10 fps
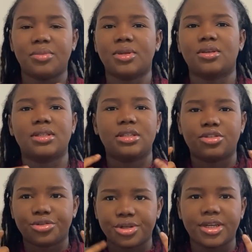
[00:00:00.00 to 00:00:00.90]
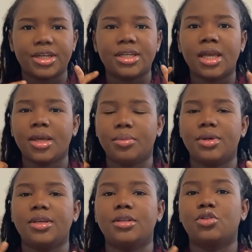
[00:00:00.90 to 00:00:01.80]
because it triggered
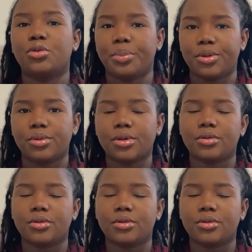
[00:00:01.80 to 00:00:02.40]
me to puke.